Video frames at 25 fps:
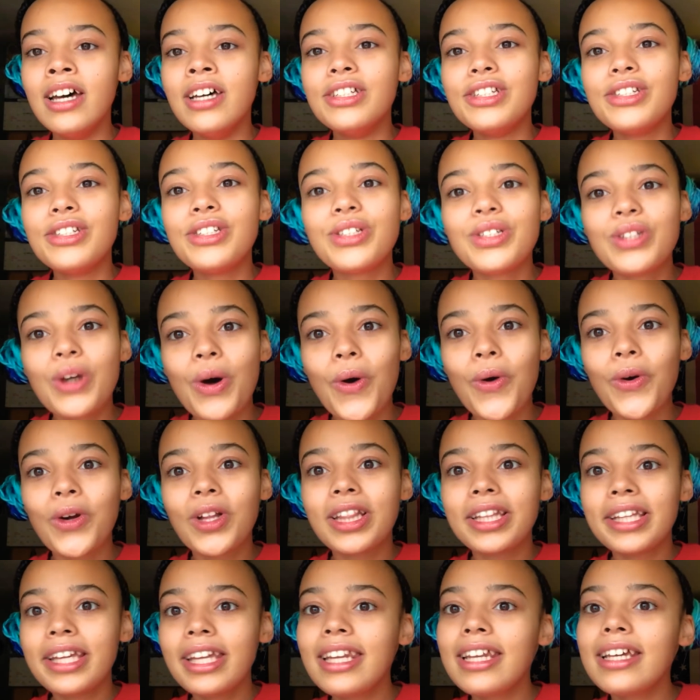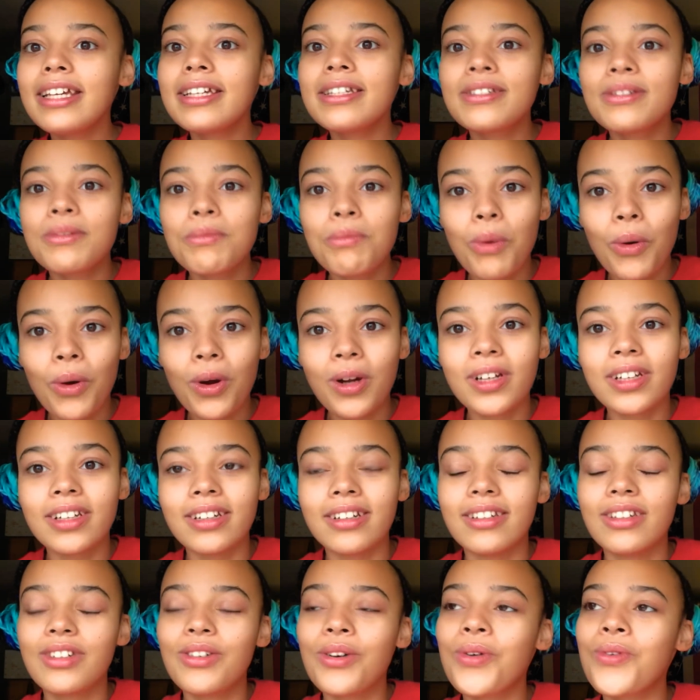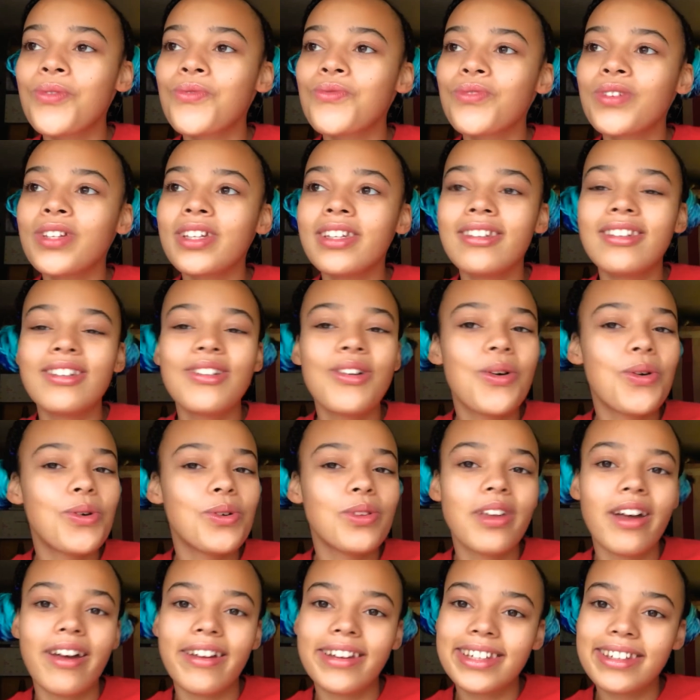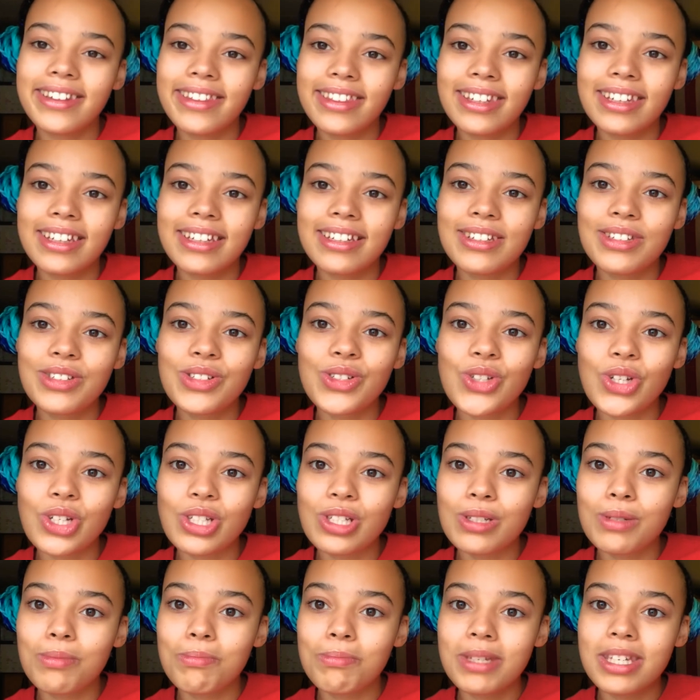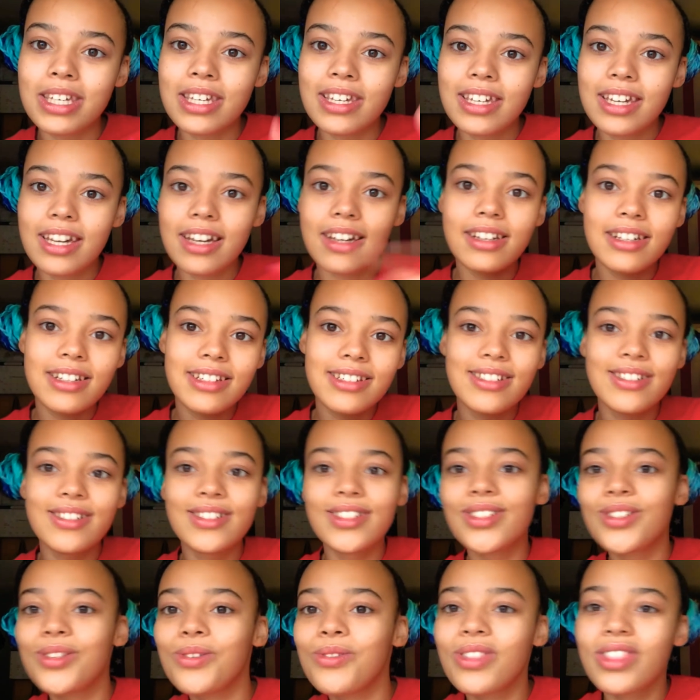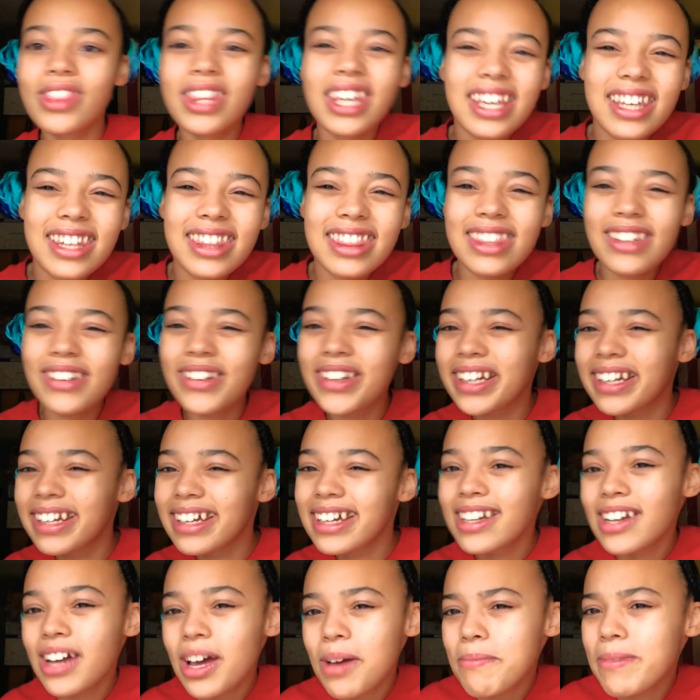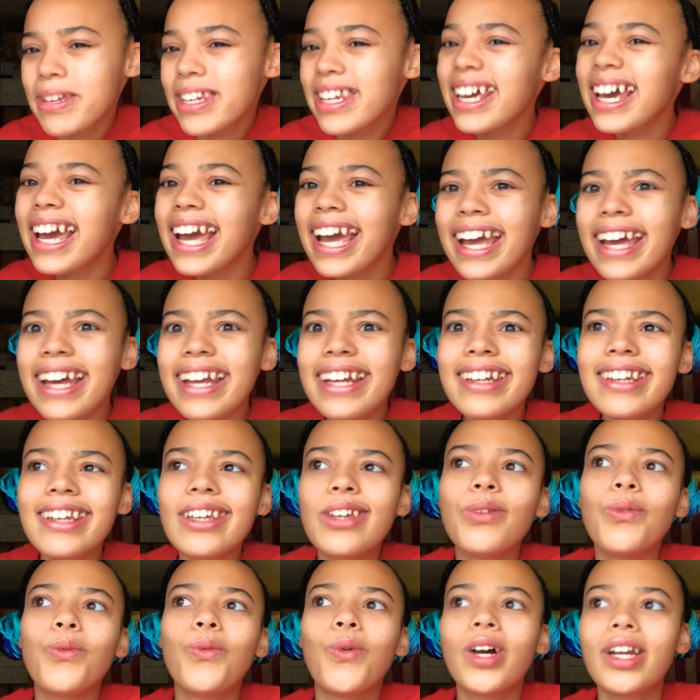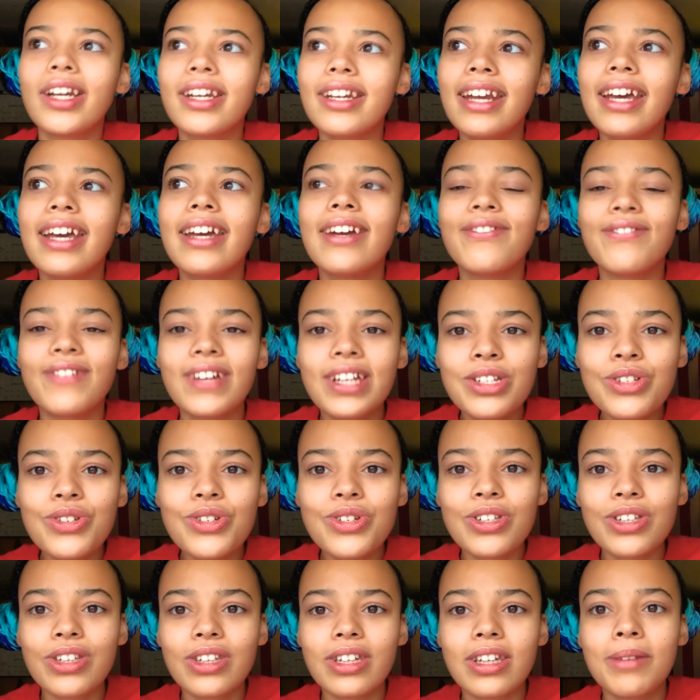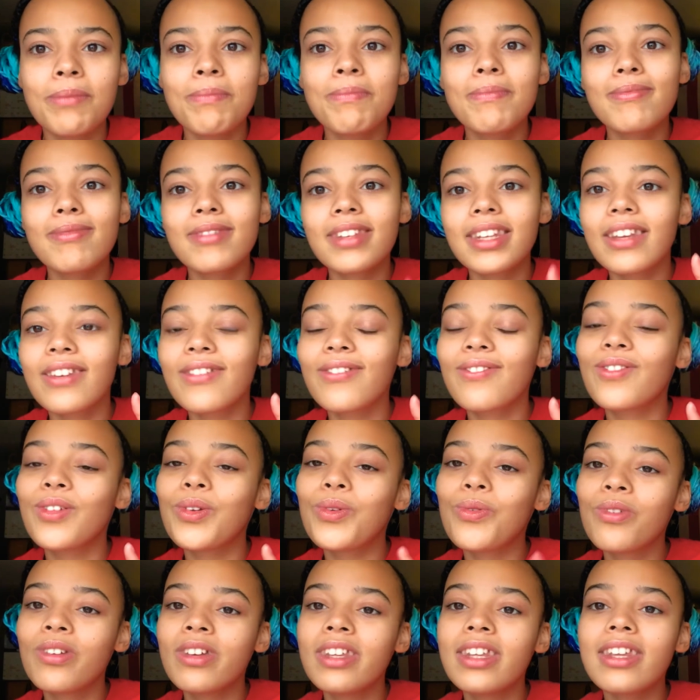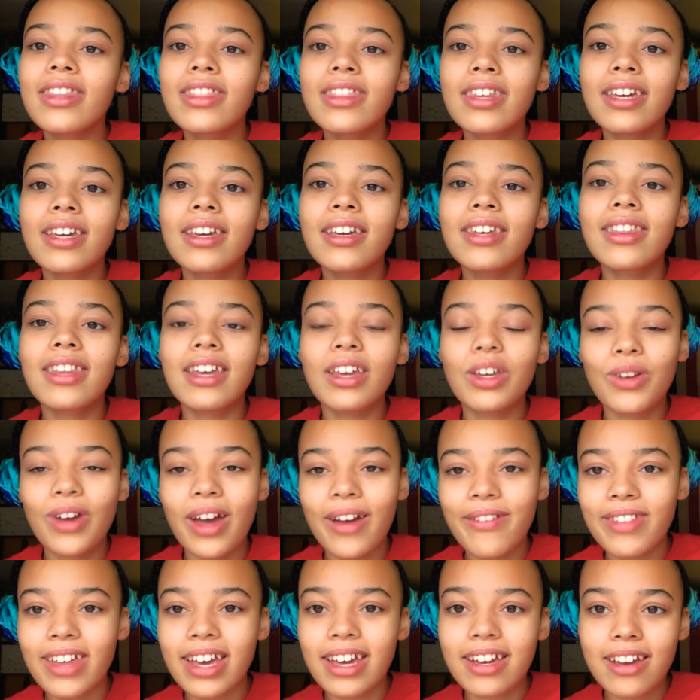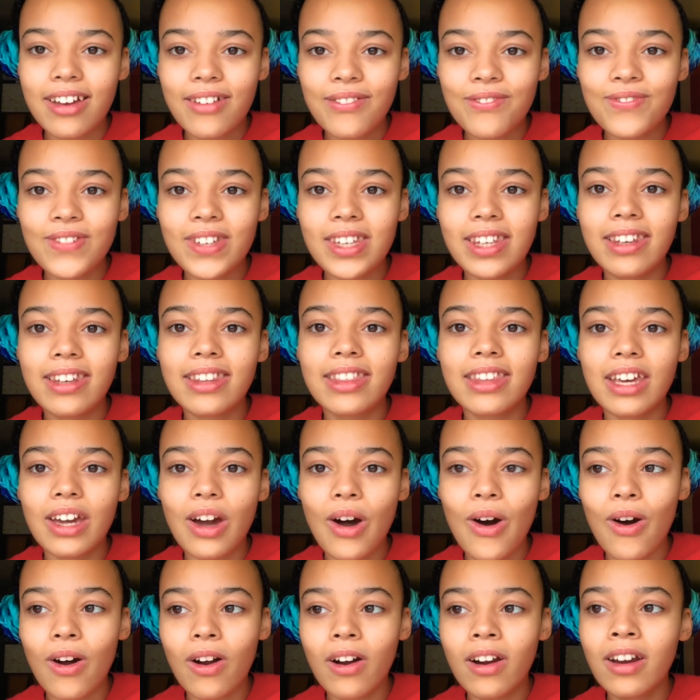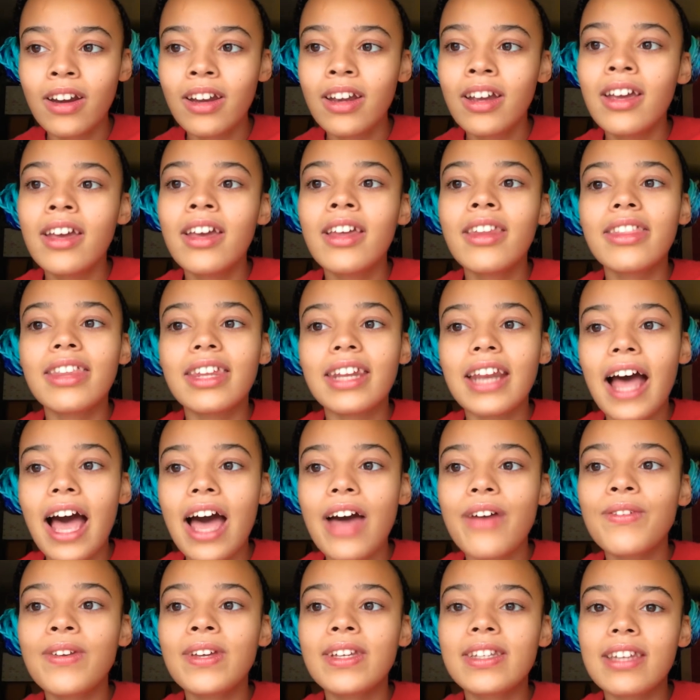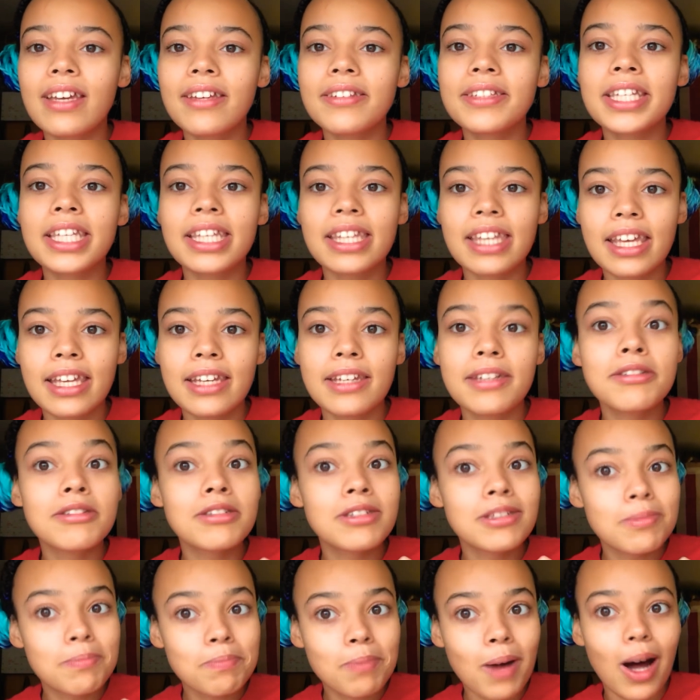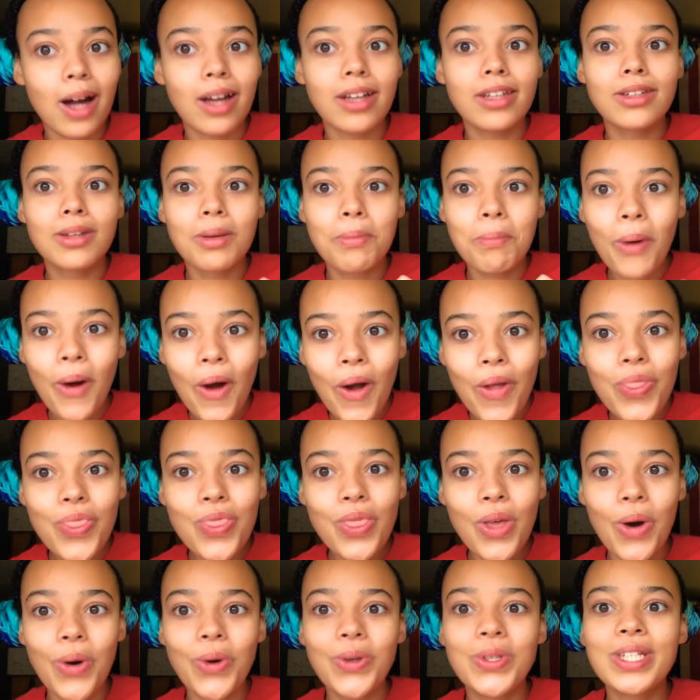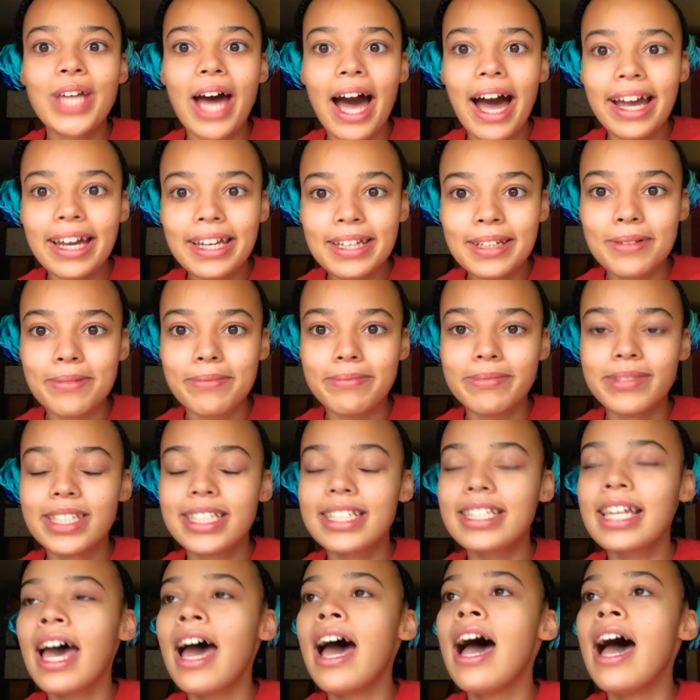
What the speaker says: So cleaning is important. Don't really hold on to things just because you think they're gonna come in handy one day eventually. If you really think that you have that gut feeling they are, then have a designated spot to put those items.